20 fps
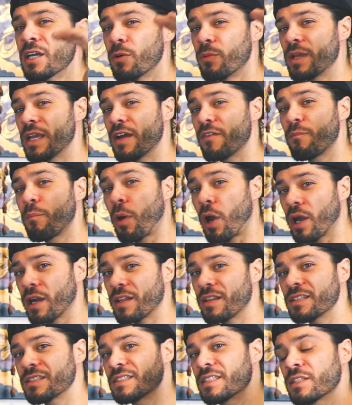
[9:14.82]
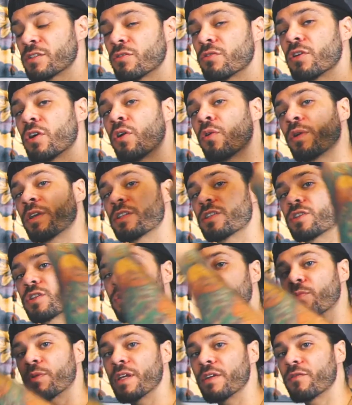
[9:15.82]
we have part of the signal going to
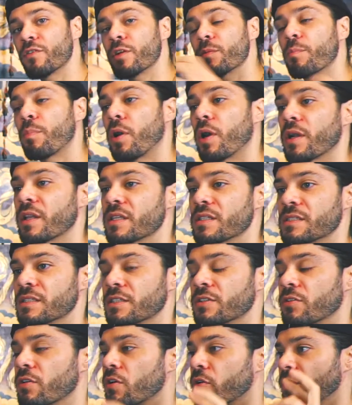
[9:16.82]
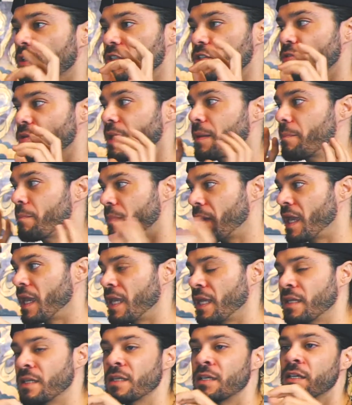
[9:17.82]
the reverb, part of the signal going to a
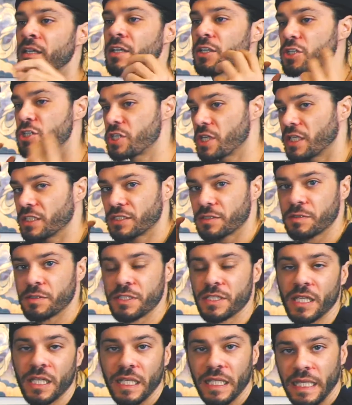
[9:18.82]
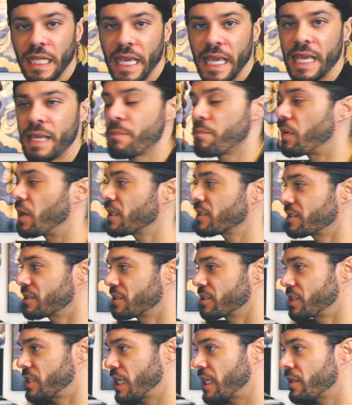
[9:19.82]
main just delay bus
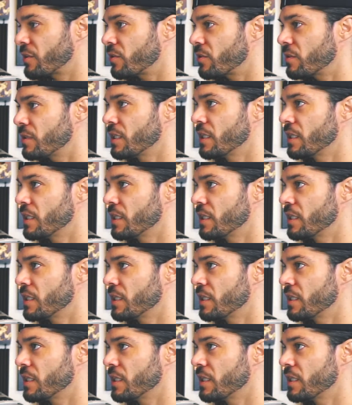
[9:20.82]
channel.